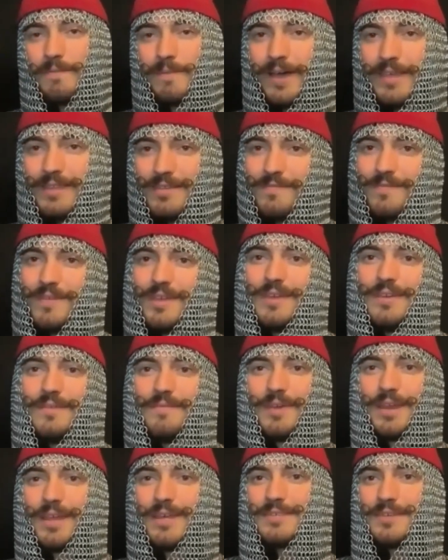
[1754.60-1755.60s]
buy them,
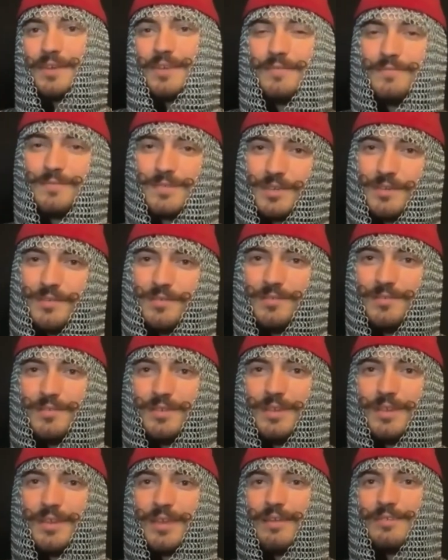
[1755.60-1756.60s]
but I saw them sold,
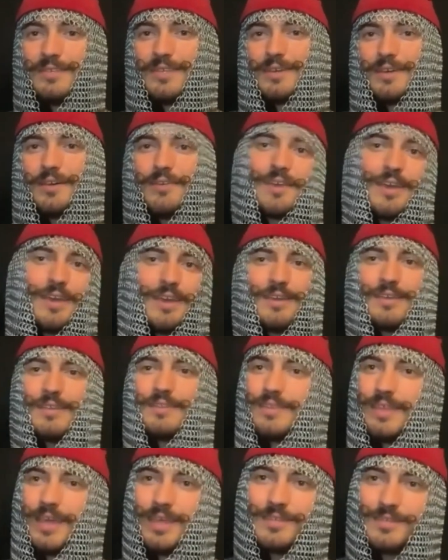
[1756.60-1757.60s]
and I was like, okay,
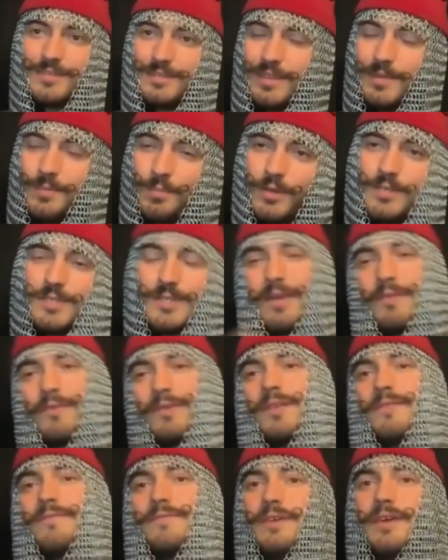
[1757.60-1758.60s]
that's the person I
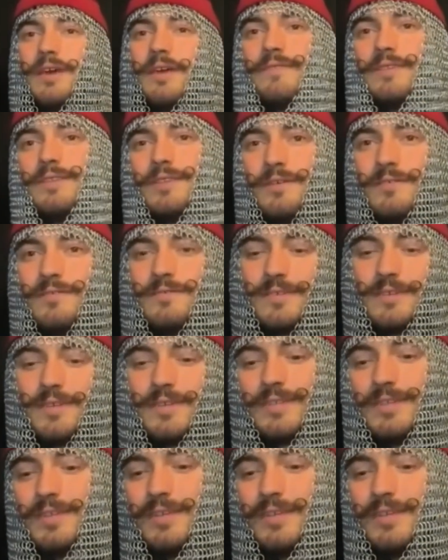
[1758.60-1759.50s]
would love to have it though, because